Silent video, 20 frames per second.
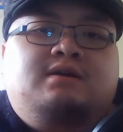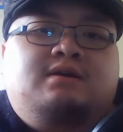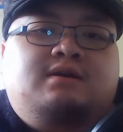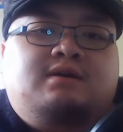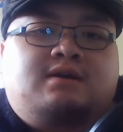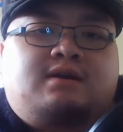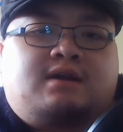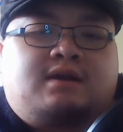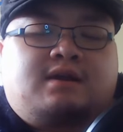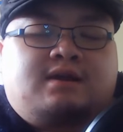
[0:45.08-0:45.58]

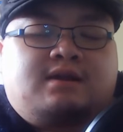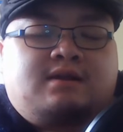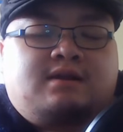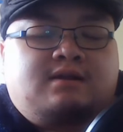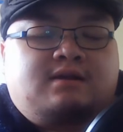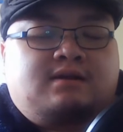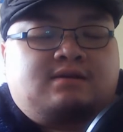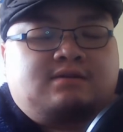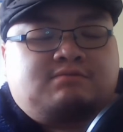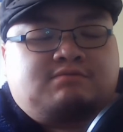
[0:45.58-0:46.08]

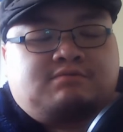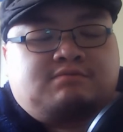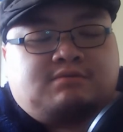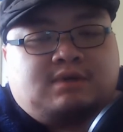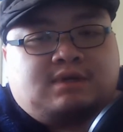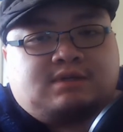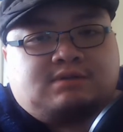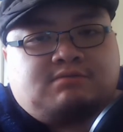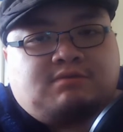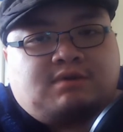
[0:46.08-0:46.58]
and
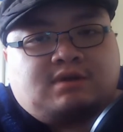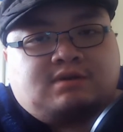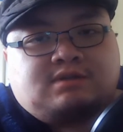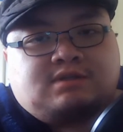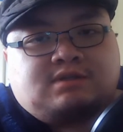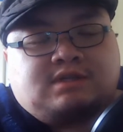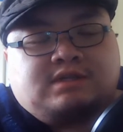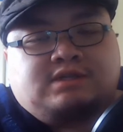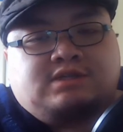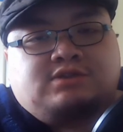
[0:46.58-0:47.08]
as well
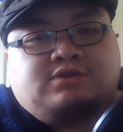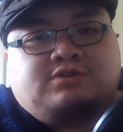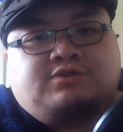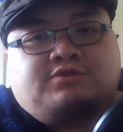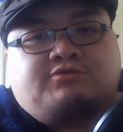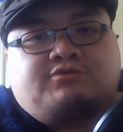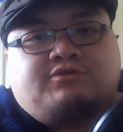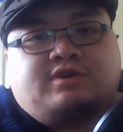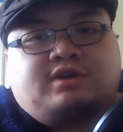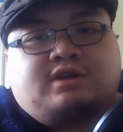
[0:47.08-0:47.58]
as the
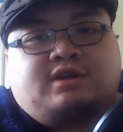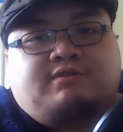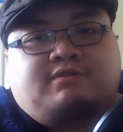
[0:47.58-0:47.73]
story,